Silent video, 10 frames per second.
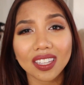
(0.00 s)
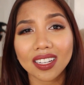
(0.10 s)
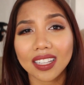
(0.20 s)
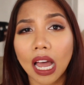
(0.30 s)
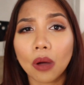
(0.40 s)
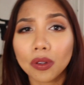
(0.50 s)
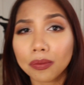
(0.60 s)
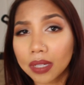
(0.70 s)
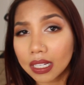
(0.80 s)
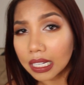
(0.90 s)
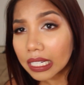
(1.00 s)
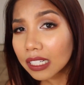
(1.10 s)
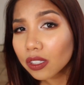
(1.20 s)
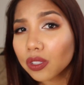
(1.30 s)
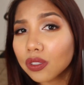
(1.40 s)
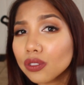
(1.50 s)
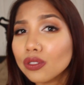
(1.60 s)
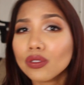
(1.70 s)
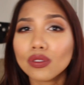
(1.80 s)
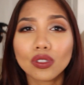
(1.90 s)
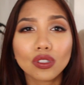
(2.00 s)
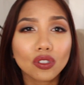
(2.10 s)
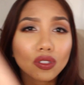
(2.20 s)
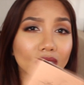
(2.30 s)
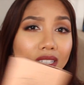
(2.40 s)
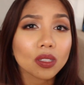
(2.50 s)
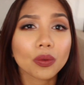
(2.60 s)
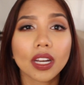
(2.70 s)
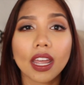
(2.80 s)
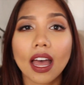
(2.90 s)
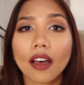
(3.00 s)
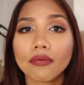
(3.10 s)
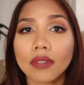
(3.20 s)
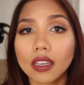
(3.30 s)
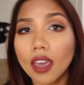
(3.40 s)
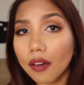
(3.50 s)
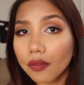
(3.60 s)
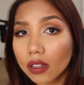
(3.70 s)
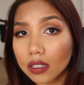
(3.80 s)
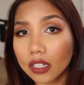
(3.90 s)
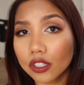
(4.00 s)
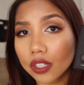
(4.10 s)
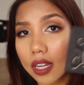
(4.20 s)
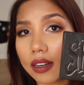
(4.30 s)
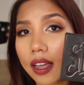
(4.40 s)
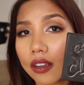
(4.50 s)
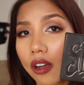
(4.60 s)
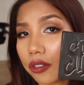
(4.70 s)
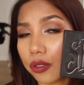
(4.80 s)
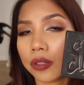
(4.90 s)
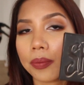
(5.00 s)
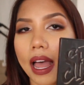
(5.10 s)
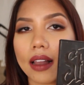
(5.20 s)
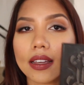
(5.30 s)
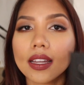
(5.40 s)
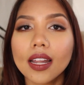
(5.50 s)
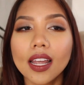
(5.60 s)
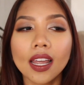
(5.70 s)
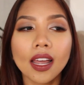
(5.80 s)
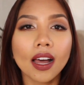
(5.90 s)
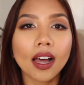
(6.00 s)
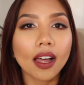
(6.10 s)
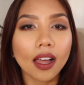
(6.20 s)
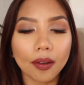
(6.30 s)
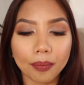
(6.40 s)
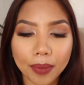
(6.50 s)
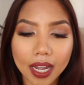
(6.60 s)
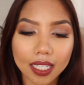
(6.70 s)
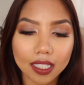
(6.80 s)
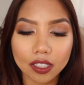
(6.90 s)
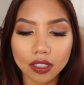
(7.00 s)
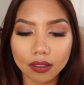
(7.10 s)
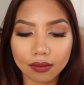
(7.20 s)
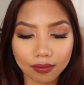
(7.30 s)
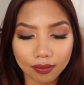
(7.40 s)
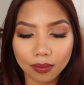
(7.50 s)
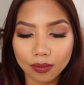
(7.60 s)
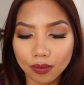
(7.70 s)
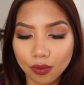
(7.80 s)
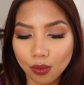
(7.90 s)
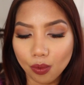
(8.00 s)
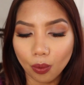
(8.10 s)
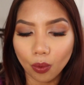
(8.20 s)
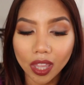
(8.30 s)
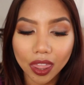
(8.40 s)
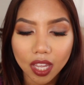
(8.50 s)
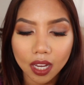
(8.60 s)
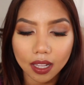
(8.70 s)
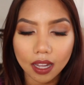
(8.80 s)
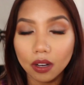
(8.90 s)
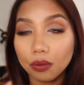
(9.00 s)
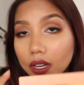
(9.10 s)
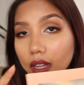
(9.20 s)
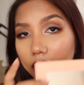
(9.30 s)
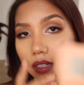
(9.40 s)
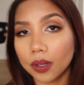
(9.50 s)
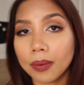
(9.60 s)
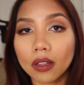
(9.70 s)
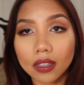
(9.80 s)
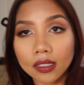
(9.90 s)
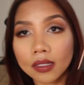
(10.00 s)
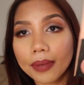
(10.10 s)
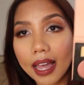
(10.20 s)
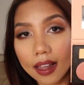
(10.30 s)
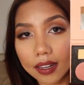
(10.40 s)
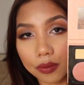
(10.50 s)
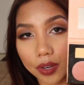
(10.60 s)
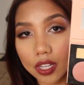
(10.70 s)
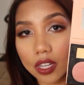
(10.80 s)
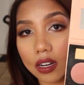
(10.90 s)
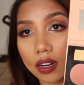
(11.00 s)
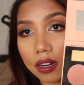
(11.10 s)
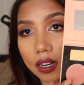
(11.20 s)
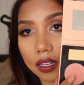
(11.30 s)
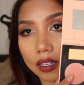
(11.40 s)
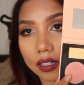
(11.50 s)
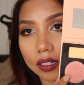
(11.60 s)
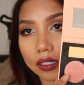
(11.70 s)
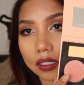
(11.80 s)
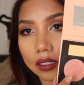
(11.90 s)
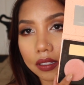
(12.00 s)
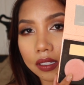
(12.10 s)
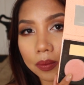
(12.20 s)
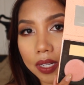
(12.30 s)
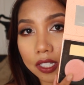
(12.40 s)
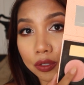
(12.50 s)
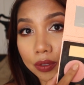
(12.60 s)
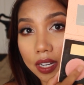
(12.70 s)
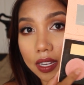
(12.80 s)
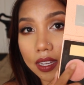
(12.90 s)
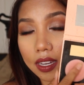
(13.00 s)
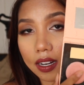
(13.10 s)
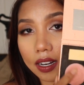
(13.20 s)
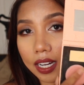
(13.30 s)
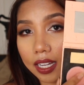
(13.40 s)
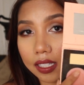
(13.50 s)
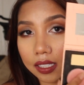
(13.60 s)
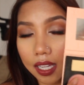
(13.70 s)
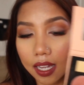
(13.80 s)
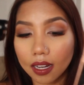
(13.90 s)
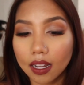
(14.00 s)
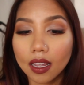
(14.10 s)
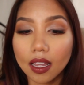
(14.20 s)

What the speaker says: think that I would be needing to use this when I have my Kat Von D Shade Light Contour palette. But one thing that I really love about this palette right here is this blush right here. Like I said,